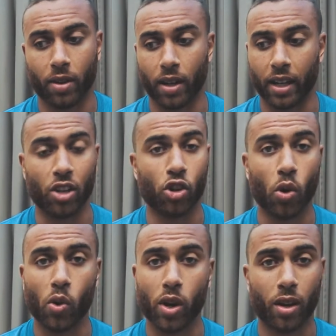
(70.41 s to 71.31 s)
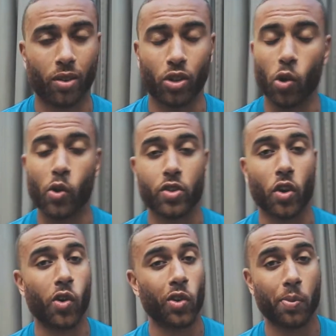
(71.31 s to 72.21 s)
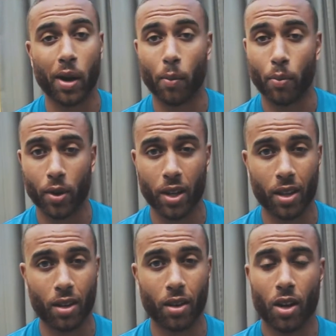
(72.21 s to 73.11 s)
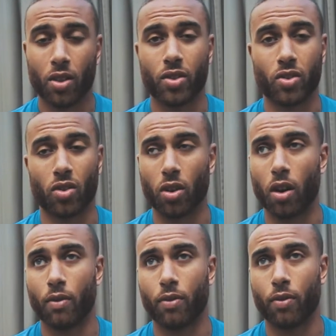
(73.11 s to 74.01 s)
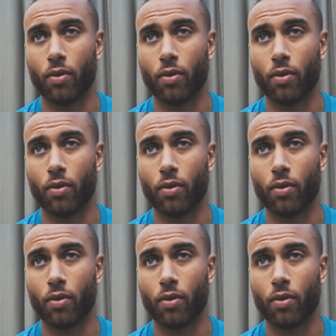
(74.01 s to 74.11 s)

like in yoga, yoga is all about breathing. There's a lot of